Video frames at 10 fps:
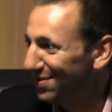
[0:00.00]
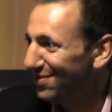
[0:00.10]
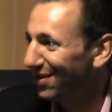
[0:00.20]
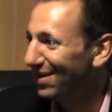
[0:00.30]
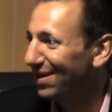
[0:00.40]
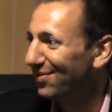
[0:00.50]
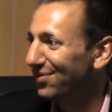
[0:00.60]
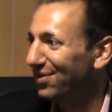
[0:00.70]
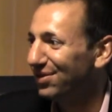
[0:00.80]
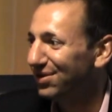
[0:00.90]
would be very
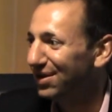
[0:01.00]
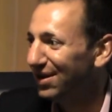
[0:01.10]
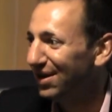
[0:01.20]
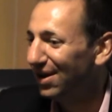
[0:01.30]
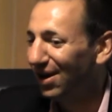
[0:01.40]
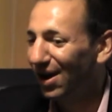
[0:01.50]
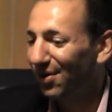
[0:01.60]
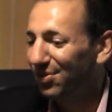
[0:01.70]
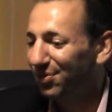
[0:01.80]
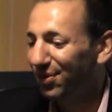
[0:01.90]
helpful and.
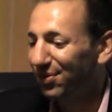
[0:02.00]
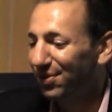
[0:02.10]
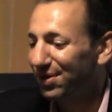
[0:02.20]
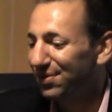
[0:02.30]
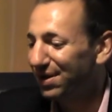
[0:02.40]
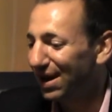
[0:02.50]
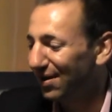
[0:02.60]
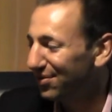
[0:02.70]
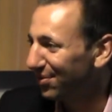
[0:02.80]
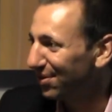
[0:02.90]
Um, the more money we could
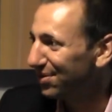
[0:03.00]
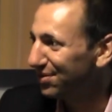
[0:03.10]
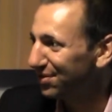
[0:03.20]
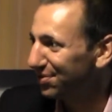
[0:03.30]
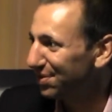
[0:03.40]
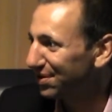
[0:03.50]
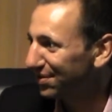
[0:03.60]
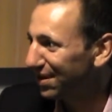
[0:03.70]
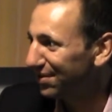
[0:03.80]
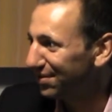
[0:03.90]
have to run these in swing
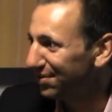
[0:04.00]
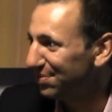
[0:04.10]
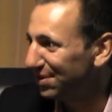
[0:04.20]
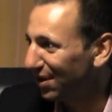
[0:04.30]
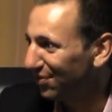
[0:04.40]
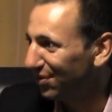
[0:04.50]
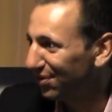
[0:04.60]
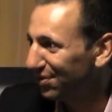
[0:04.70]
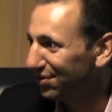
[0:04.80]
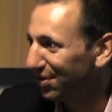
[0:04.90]
states would be
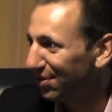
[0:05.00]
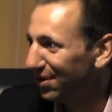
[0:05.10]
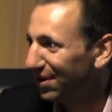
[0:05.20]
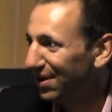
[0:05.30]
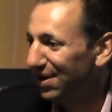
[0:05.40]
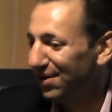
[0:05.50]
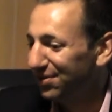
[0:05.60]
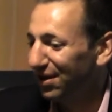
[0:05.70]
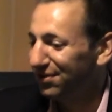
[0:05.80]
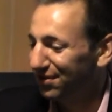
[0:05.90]
helpful. And so
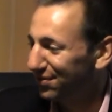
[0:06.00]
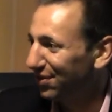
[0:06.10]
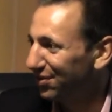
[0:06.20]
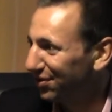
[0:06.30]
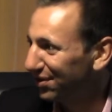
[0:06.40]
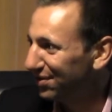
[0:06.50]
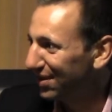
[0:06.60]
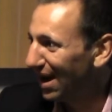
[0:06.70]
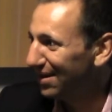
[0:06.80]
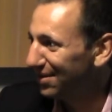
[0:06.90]
Texas, fortunately, is
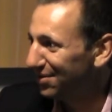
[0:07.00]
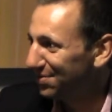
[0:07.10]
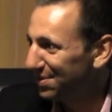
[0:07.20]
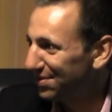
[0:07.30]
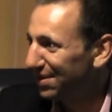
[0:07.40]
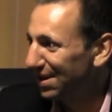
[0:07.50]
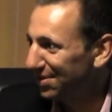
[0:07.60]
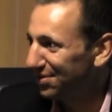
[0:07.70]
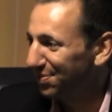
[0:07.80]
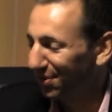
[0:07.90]
not a swing state
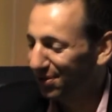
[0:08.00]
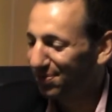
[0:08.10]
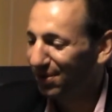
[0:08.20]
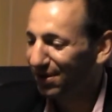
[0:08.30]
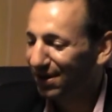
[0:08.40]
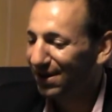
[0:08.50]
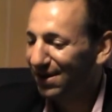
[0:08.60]
at this point, but